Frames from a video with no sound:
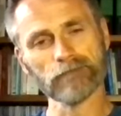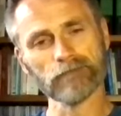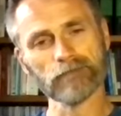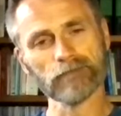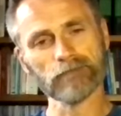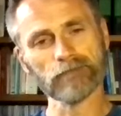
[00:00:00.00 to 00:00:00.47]

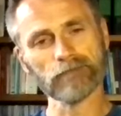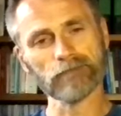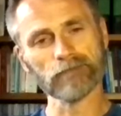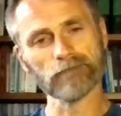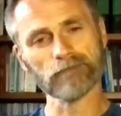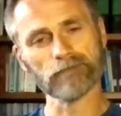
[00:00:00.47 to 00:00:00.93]

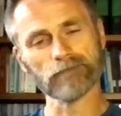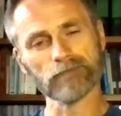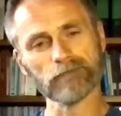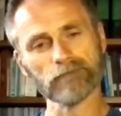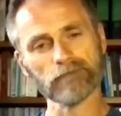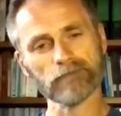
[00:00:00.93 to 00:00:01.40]

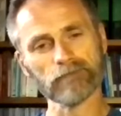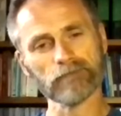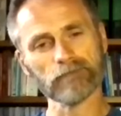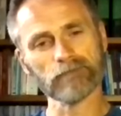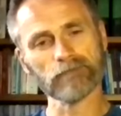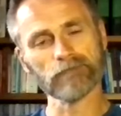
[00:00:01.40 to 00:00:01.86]

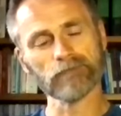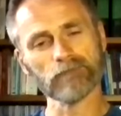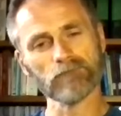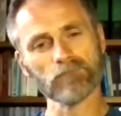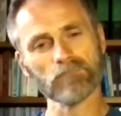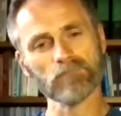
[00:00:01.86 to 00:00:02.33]

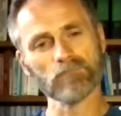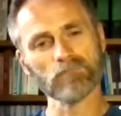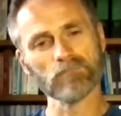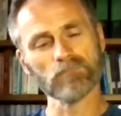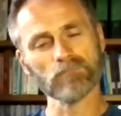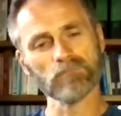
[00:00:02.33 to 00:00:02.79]

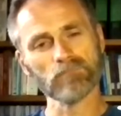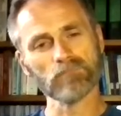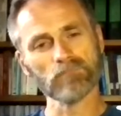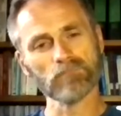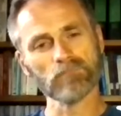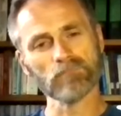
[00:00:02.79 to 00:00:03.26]

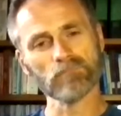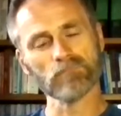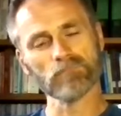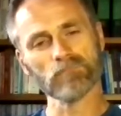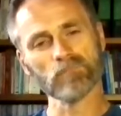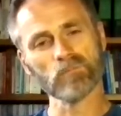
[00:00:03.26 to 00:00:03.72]

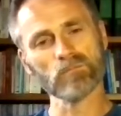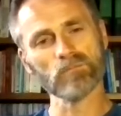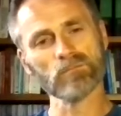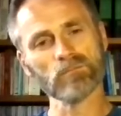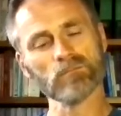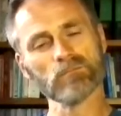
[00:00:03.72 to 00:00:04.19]

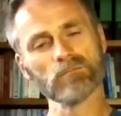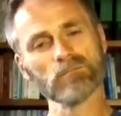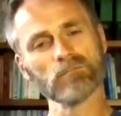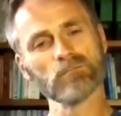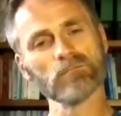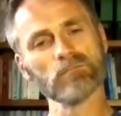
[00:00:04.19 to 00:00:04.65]

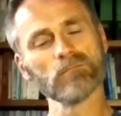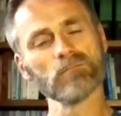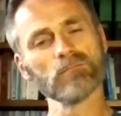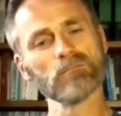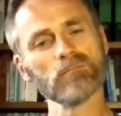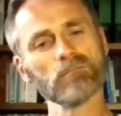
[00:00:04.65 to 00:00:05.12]

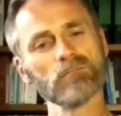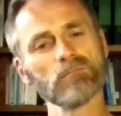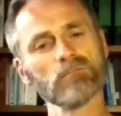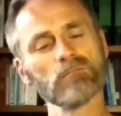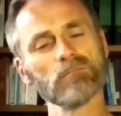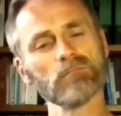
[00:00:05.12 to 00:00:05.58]

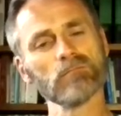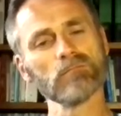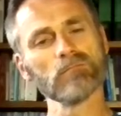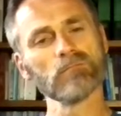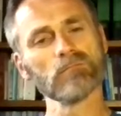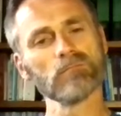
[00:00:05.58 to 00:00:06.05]

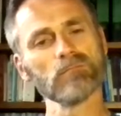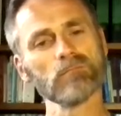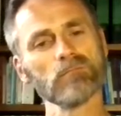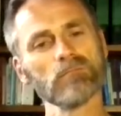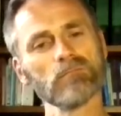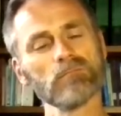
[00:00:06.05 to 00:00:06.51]

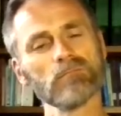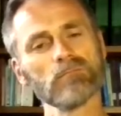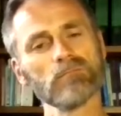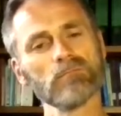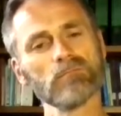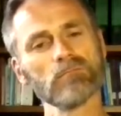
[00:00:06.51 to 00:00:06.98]

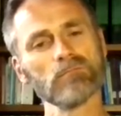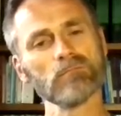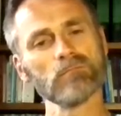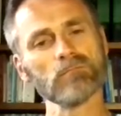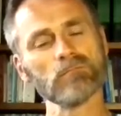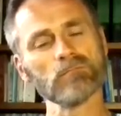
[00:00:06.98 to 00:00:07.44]

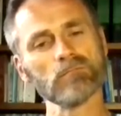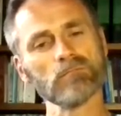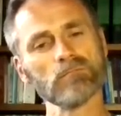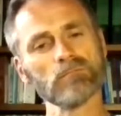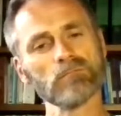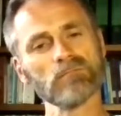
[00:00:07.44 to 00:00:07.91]

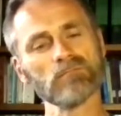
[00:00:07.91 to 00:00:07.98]
The person shown says nothing.